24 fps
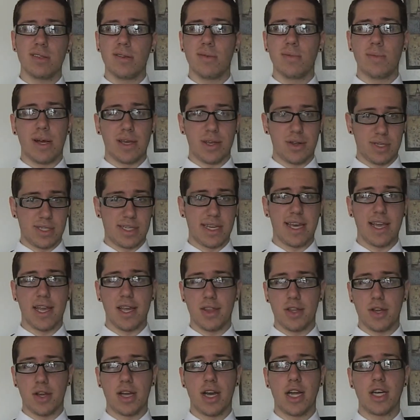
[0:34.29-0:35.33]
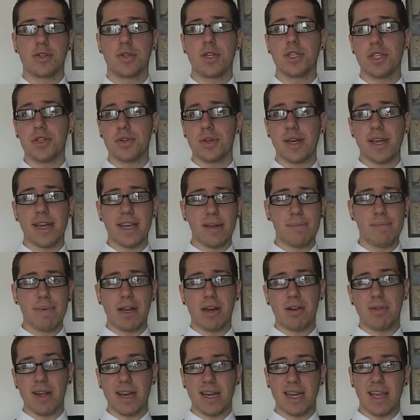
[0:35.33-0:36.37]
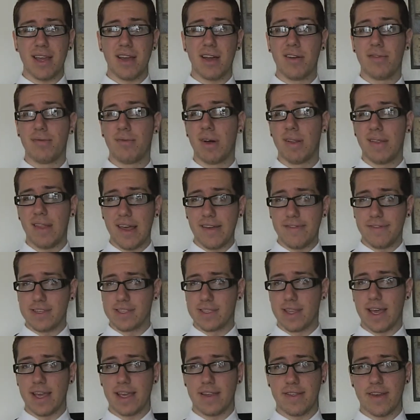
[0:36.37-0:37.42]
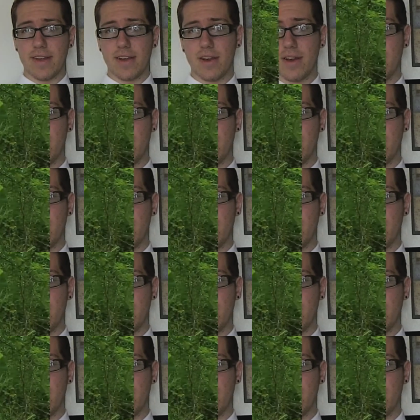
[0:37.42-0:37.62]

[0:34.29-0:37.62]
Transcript: while you're staying in their country so you can get a better idea of what life is like there.